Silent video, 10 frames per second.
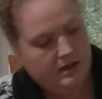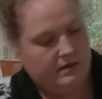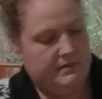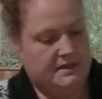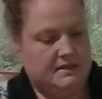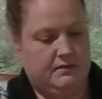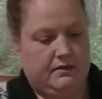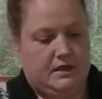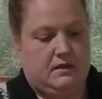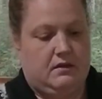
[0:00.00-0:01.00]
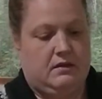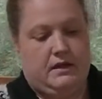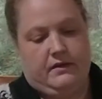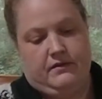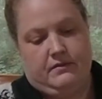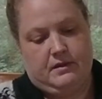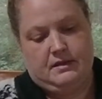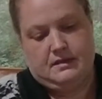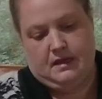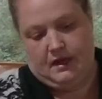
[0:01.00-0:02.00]
Let me see what they look like from
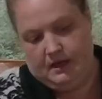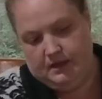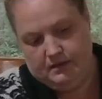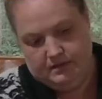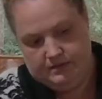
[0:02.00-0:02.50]
this side.